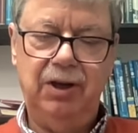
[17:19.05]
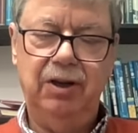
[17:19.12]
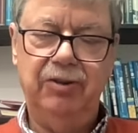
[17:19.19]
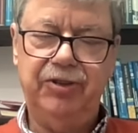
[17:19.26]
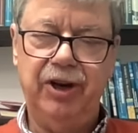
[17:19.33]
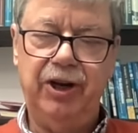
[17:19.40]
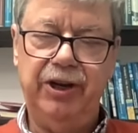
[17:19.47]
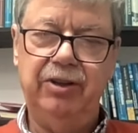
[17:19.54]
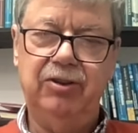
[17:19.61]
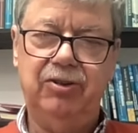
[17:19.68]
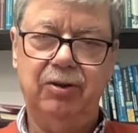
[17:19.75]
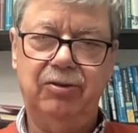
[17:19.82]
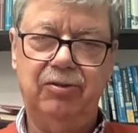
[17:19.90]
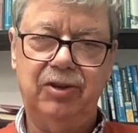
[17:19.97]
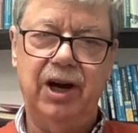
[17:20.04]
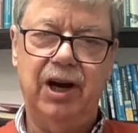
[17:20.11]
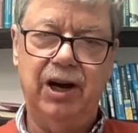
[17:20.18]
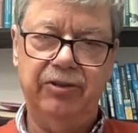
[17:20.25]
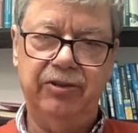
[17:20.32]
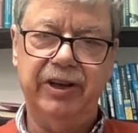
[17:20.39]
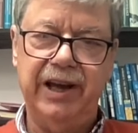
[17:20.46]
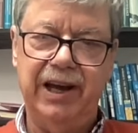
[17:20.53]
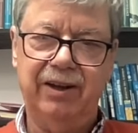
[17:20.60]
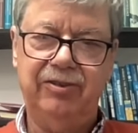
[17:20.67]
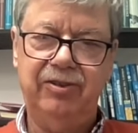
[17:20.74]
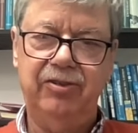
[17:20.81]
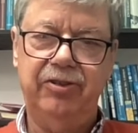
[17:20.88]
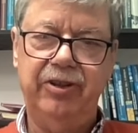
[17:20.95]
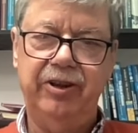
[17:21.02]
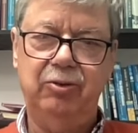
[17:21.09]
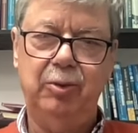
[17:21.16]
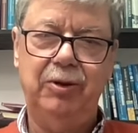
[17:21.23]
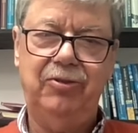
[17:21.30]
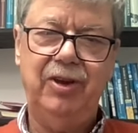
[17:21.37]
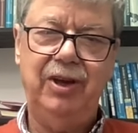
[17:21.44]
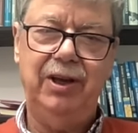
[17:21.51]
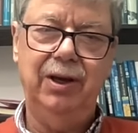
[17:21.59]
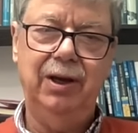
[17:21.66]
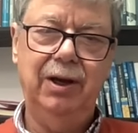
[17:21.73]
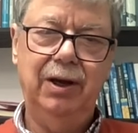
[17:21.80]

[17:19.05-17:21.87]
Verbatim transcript: and turn into stars and galaxies and things we see.